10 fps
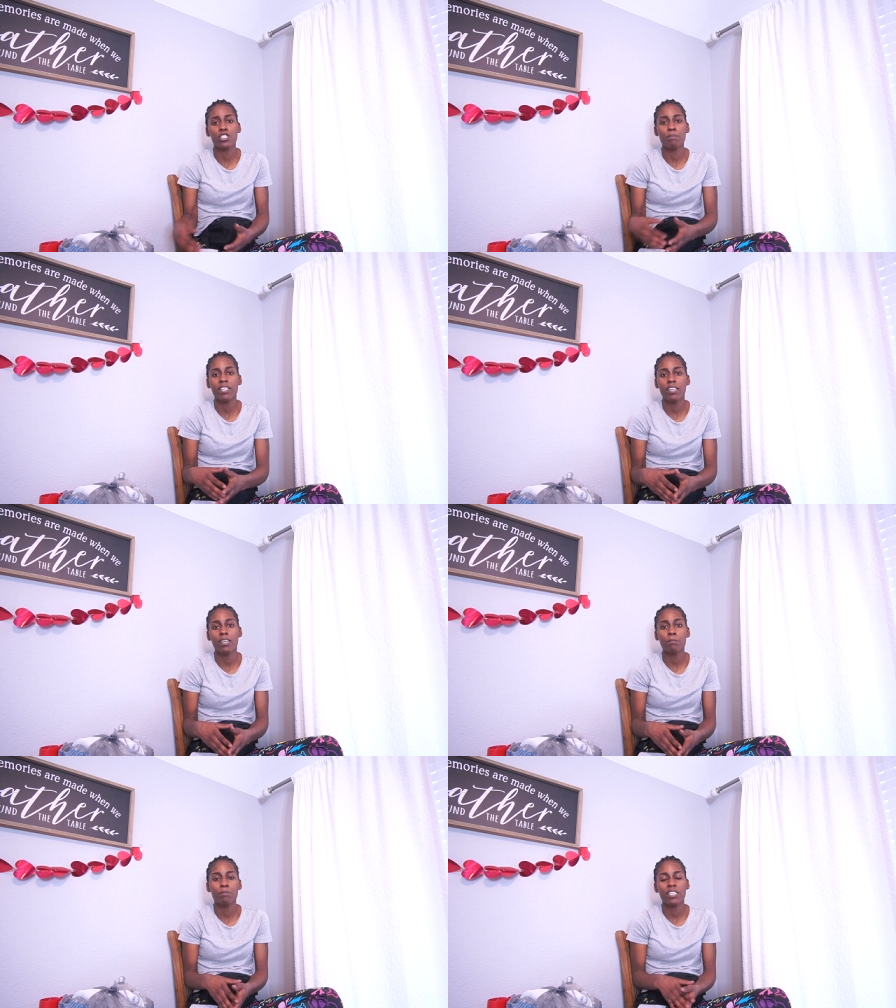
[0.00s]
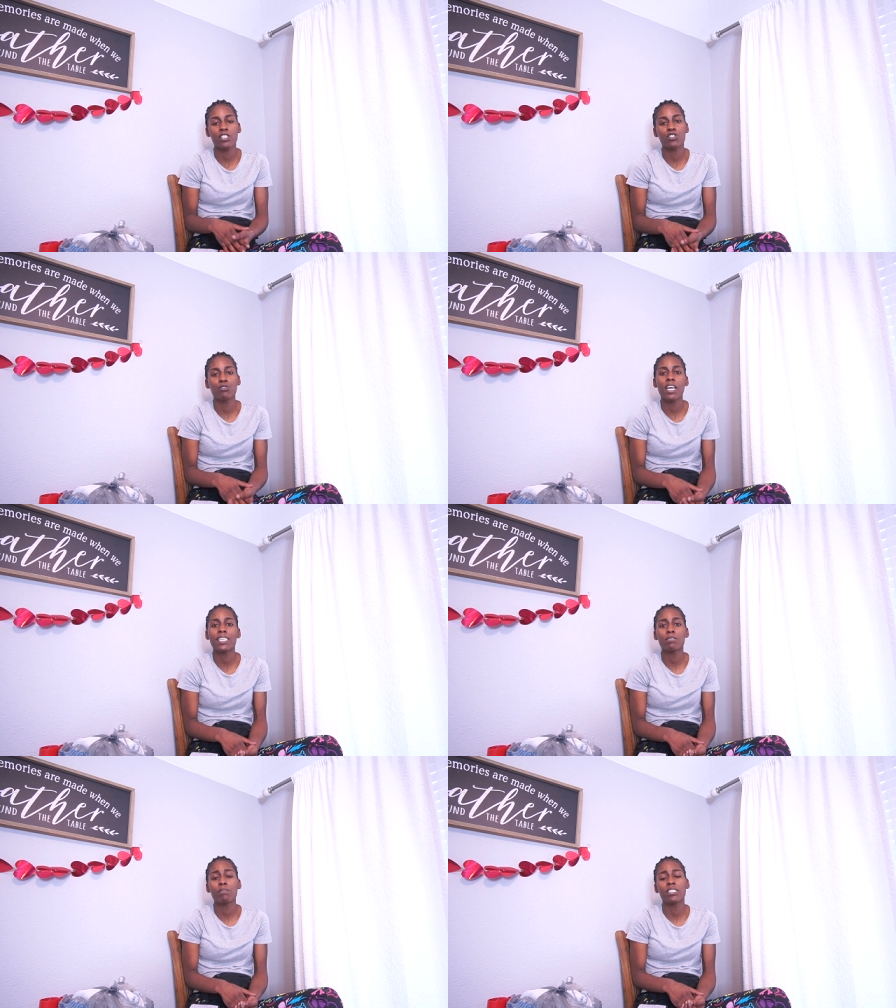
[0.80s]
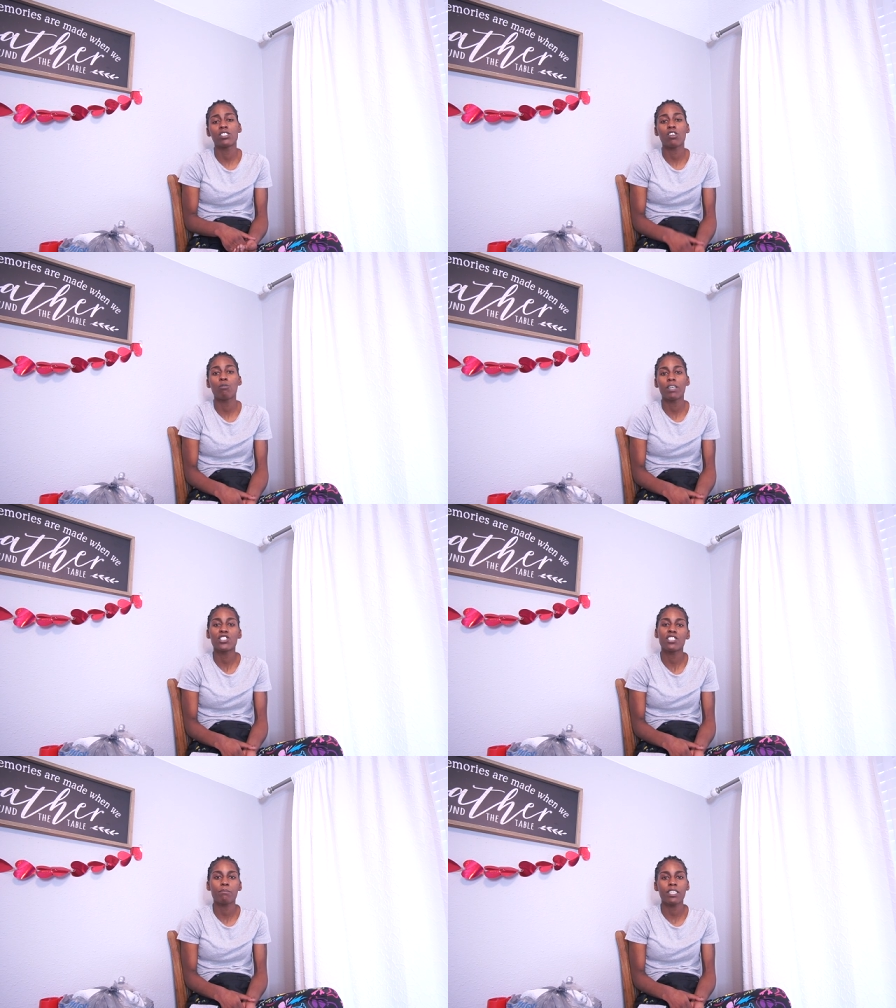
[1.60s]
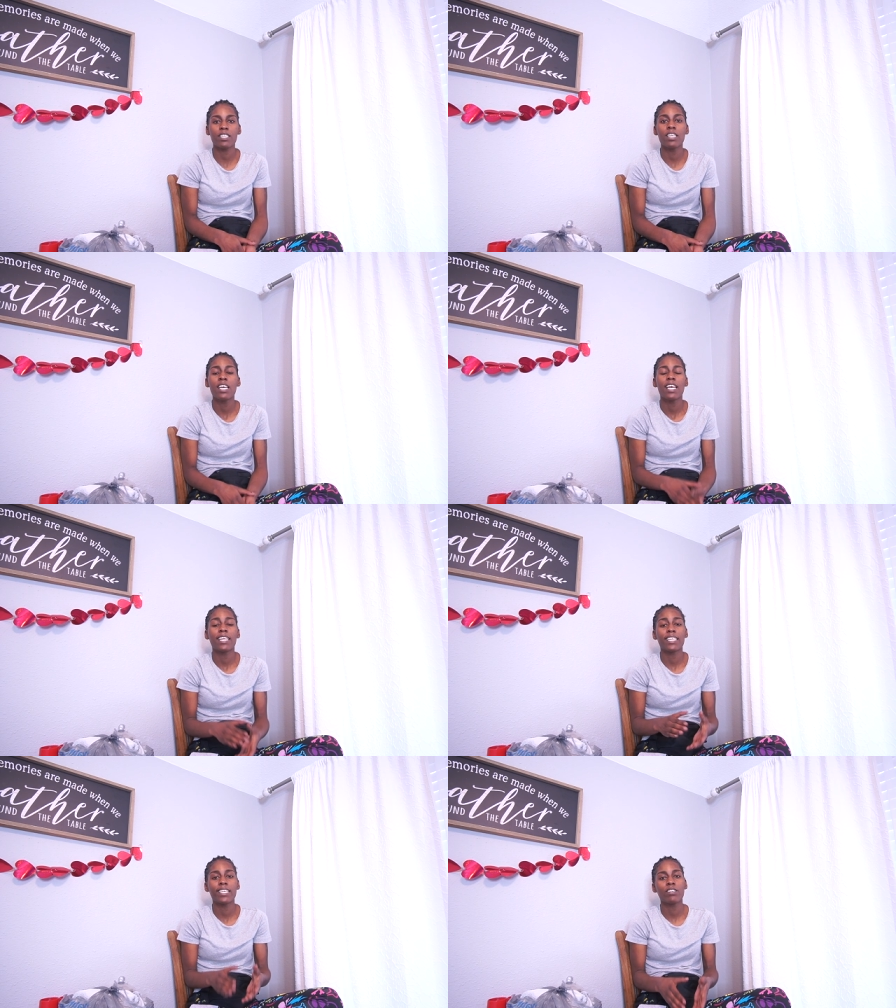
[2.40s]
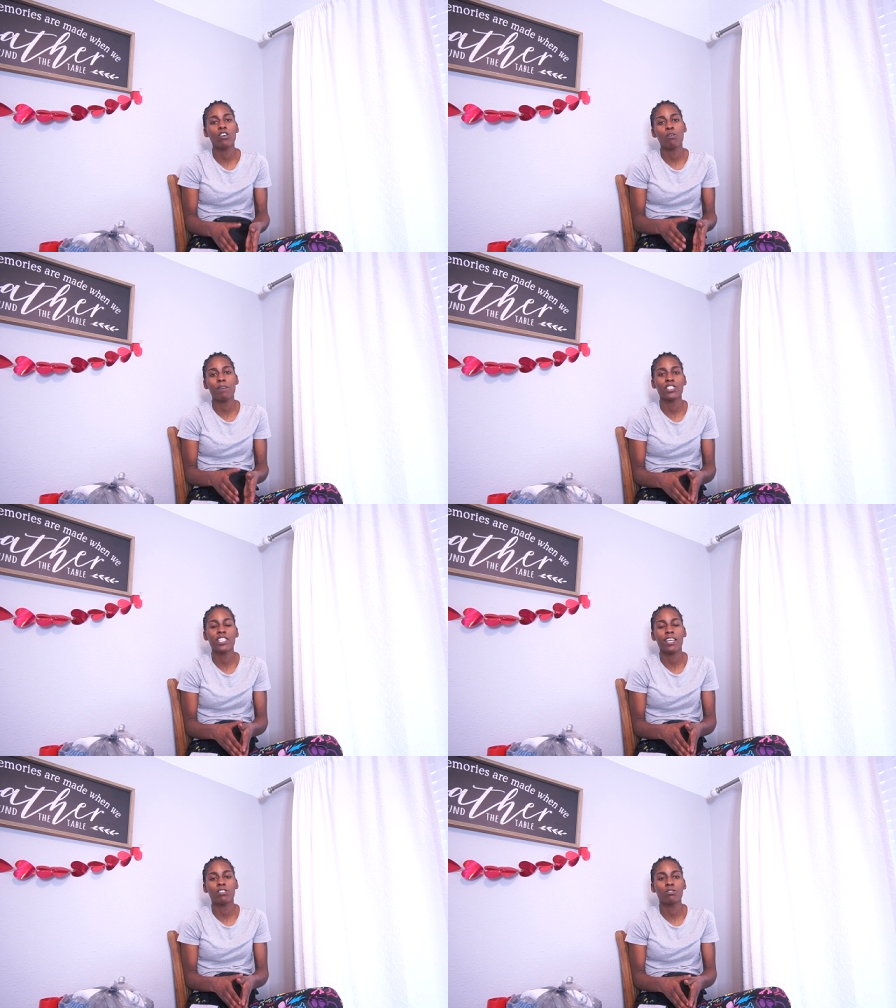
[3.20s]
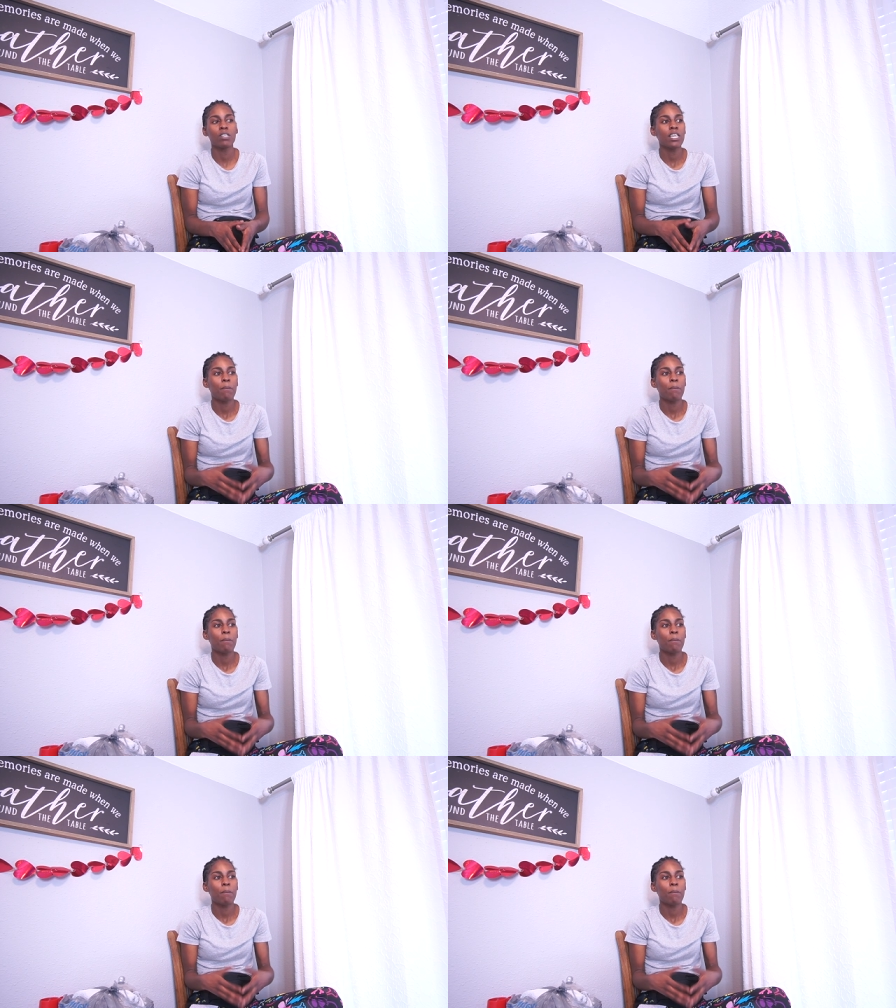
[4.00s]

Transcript: speak up, because you guys mean so much to me, and here on my channel,